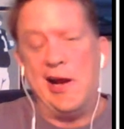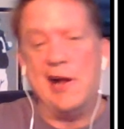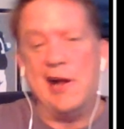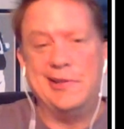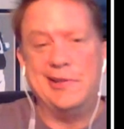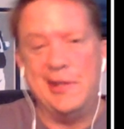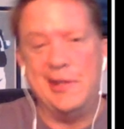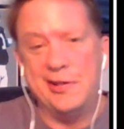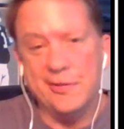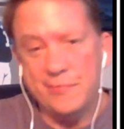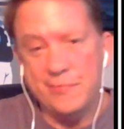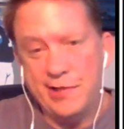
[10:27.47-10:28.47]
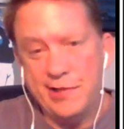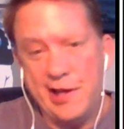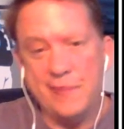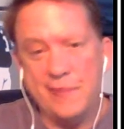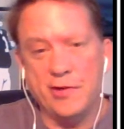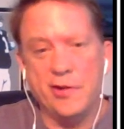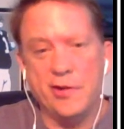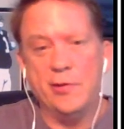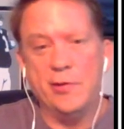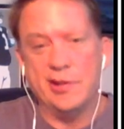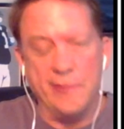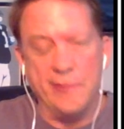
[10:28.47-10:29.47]
I tend to kind of agree
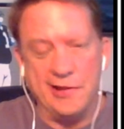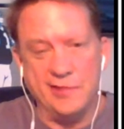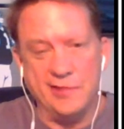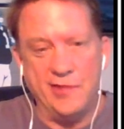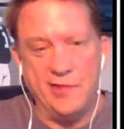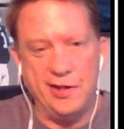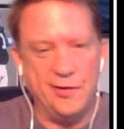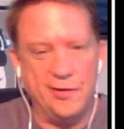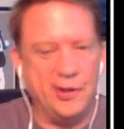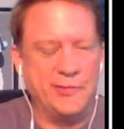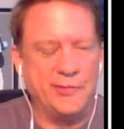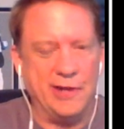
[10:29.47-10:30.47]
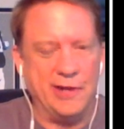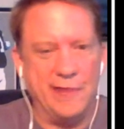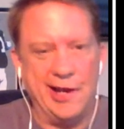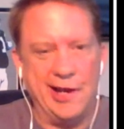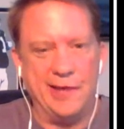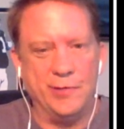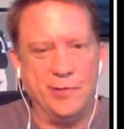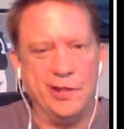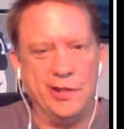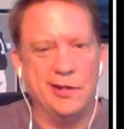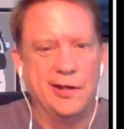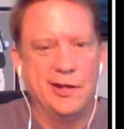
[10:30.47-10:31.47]
with about this video. The only problem I had with
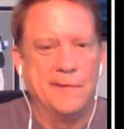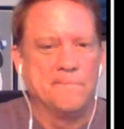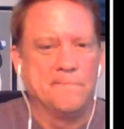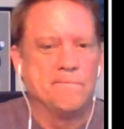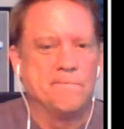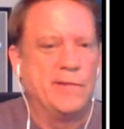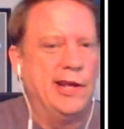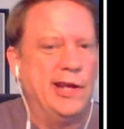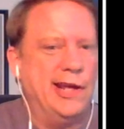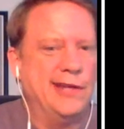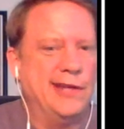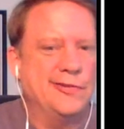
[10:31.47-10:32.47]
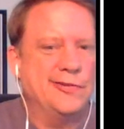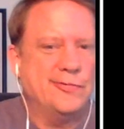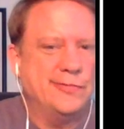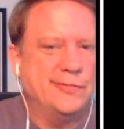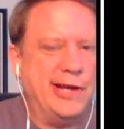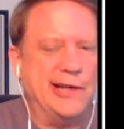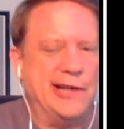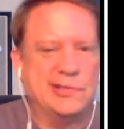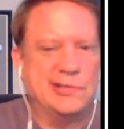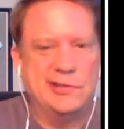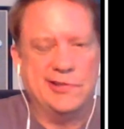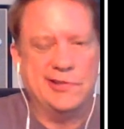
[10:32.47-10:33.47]
it is,
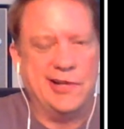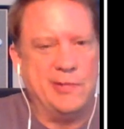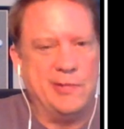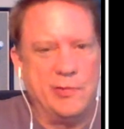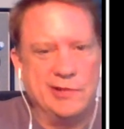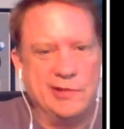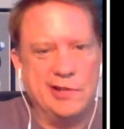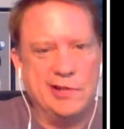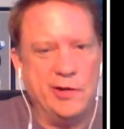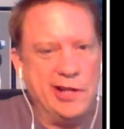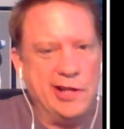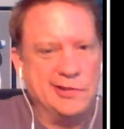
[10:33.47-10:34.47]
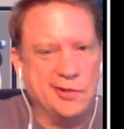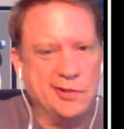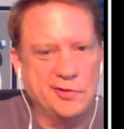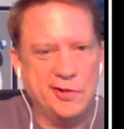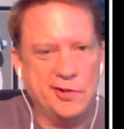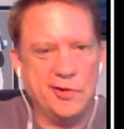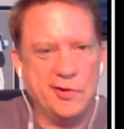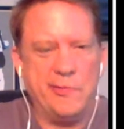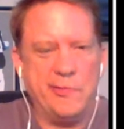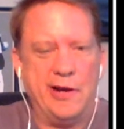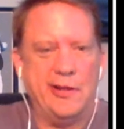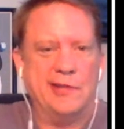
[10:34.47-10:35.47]
gosh, just a couple months ago, he had surgery to
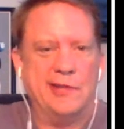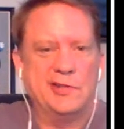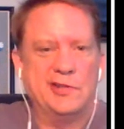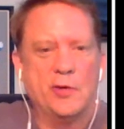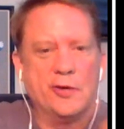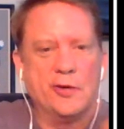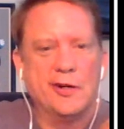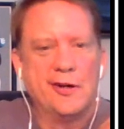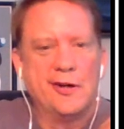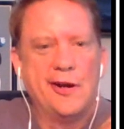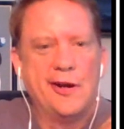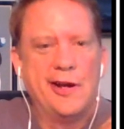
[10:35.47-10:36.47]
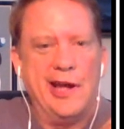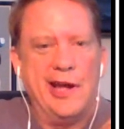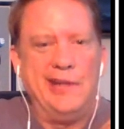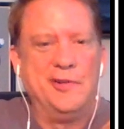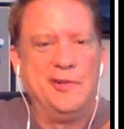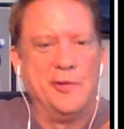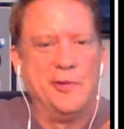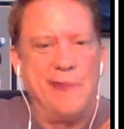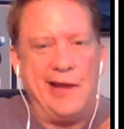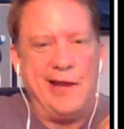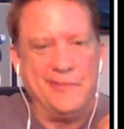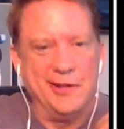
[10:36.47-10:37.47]
repair that shoulder. And he's doing
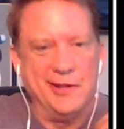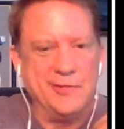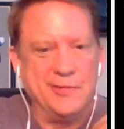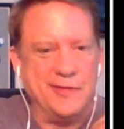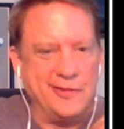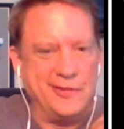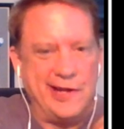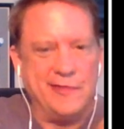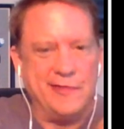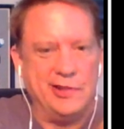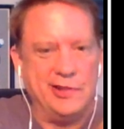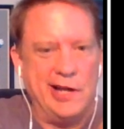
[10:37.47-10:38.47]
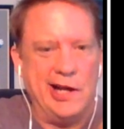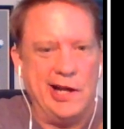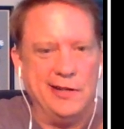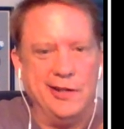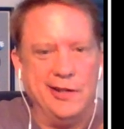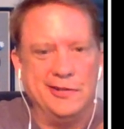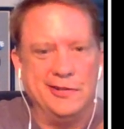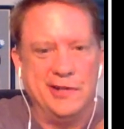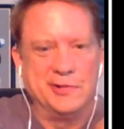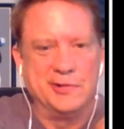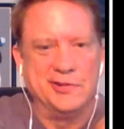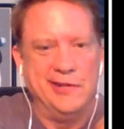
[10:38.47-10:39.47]
backflips off the side of a yacht in
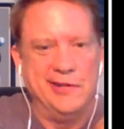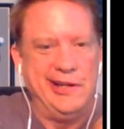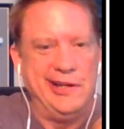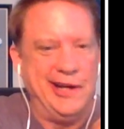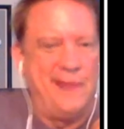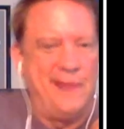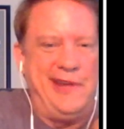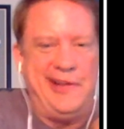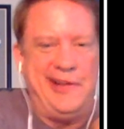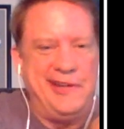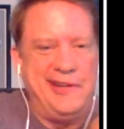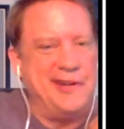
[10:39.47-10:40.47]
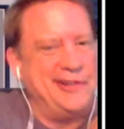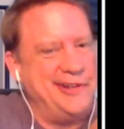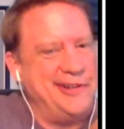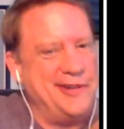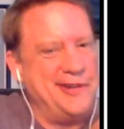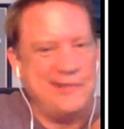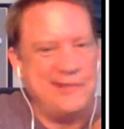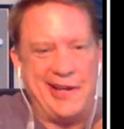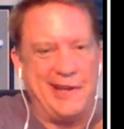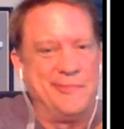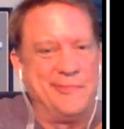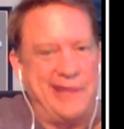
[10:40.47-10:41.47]
Costa Rica. I mean, you're
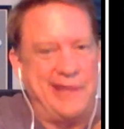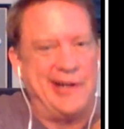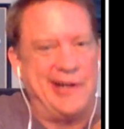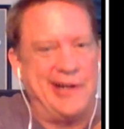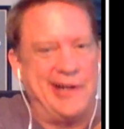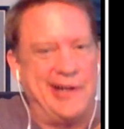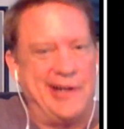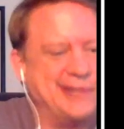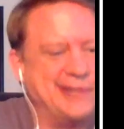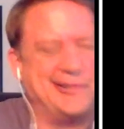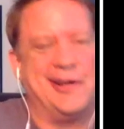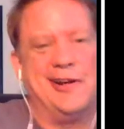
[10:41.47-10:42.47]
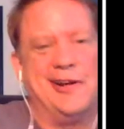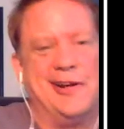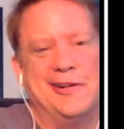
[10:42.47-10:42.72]
taking a big risk there.